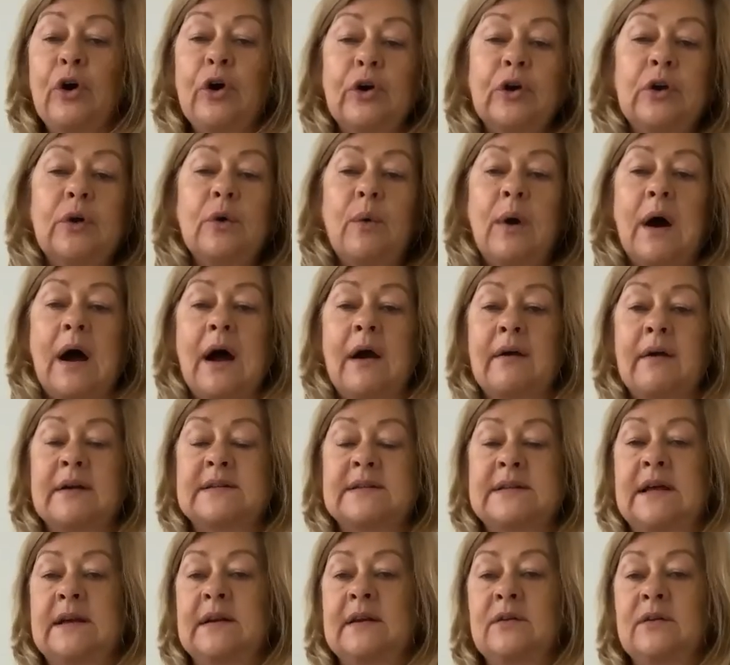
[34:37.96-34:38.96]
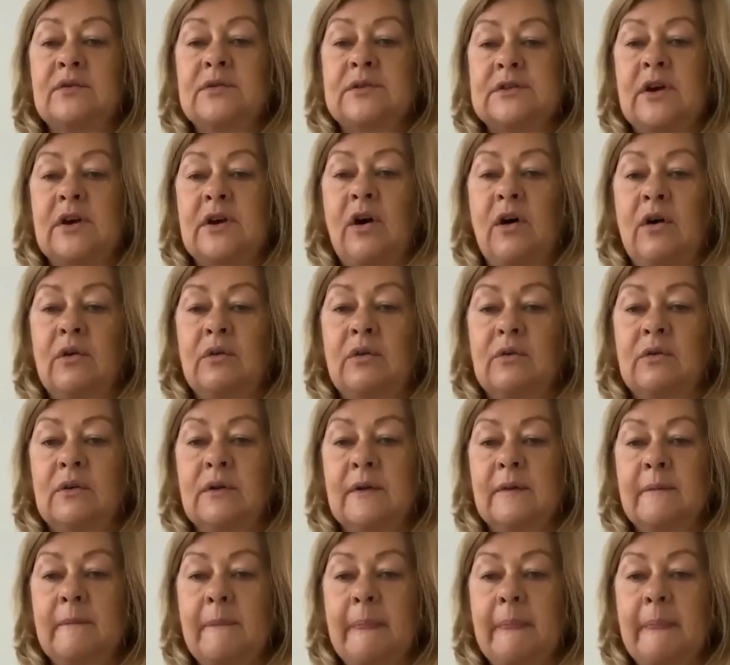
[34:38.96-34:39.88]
you are as that little soul?